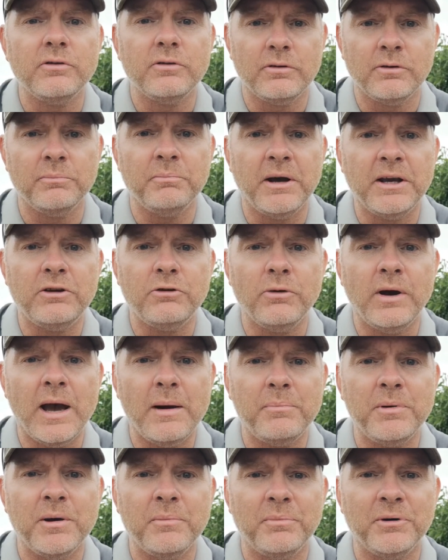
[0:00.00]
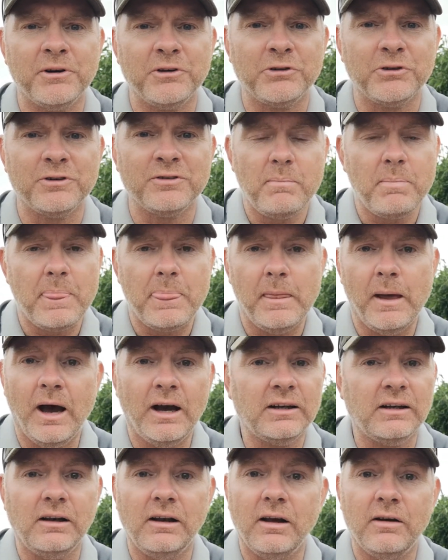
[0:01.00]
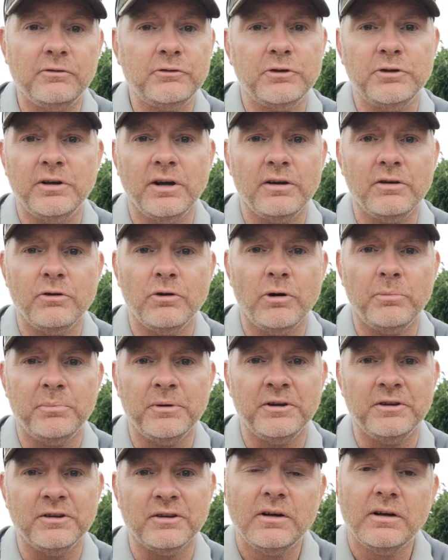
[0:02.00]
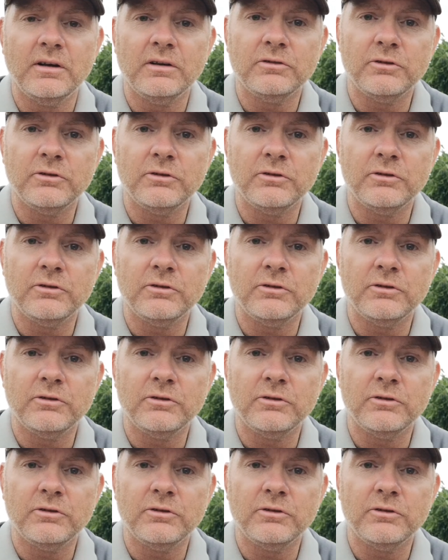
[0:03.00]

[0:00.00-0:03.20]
could make you a happier person. I'd love to hear your opinion.